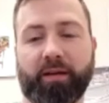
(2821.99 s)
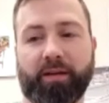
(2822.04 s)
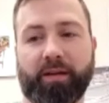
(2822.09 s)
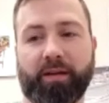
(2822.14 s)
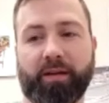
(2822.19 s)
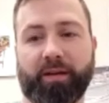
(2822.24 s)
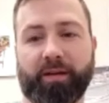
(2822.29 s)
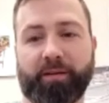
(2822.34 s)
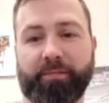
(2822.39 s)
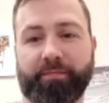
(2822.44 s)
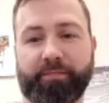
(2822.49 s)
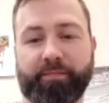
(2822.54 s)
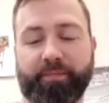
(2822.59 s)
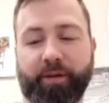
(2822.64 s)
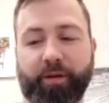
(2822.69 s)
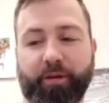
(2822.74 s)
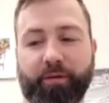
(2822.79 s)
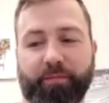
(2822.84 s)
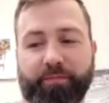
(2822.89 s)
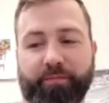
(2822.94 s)
Um,
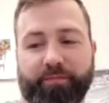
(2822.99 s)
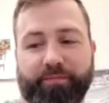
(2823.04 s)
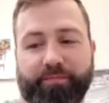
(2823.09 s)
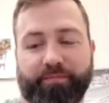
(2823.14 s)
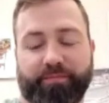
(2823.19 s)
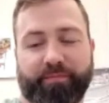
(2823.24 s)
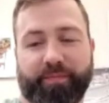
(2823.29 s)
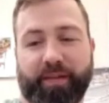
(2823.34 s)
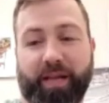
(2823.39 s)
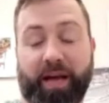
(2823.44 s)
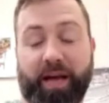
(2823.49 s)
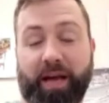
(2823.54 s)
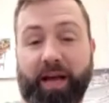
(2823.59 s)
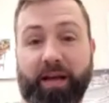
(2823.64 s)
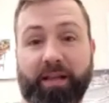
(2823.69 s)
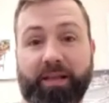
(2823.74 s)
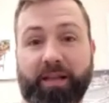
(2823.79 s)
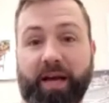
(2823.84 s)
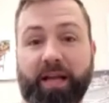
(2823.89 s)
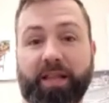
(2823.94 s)
you know,
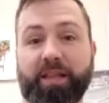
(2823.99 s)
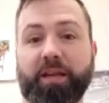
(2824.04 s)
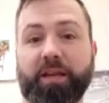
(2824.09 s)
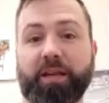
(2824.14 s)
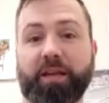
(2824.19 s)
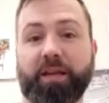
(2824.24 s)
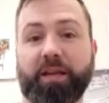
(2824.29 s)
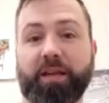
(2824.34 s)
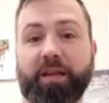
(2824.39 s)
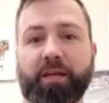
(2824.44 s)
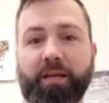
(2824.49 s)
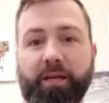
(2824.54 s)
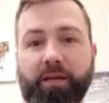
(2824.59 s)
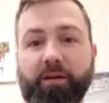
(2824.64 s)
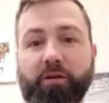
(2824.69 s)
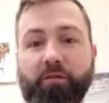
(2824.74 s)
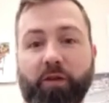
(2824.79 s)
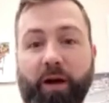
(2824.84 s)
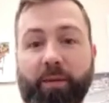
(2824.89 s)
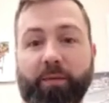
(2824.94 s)
I, I think a monkey
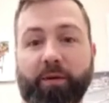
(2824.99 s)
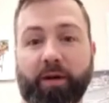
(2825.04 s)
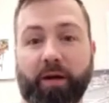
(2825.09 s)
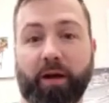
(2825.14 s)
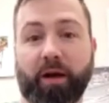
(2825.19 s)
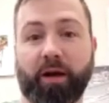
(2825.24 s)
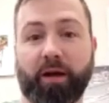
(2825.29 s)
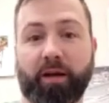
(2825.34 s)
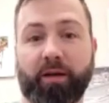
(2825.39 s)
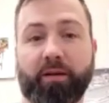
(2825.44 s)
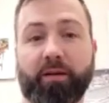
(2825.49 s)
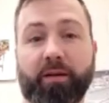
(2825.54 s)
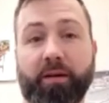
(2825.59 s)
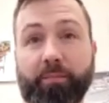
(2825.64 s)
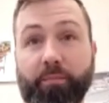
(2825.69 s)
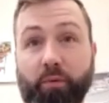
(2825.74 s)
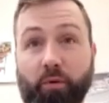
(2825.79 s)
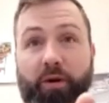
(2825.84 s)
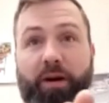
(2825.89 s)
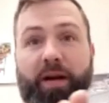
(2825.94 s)
could grab a gun,
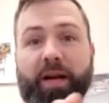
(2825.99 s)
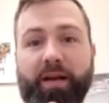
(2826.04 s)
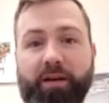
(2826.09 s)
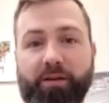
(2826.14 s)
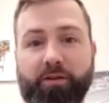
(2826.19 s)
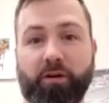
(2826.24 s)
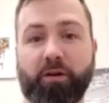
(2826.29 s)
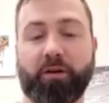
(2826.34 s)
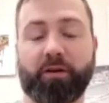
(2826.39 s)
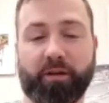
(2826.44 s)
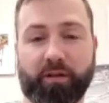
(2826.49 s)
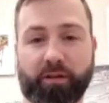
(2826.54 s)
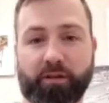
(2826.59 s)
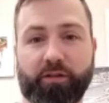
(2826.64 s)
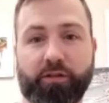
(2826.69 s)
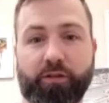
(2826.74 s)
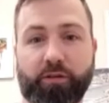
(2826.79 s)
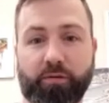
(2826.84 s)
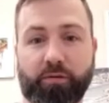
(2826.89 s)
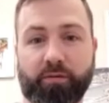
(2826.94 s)
point it at a target, and
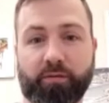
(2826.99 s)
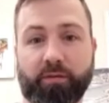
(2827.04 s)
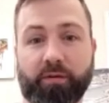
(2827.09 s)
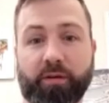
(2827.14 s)
shoot.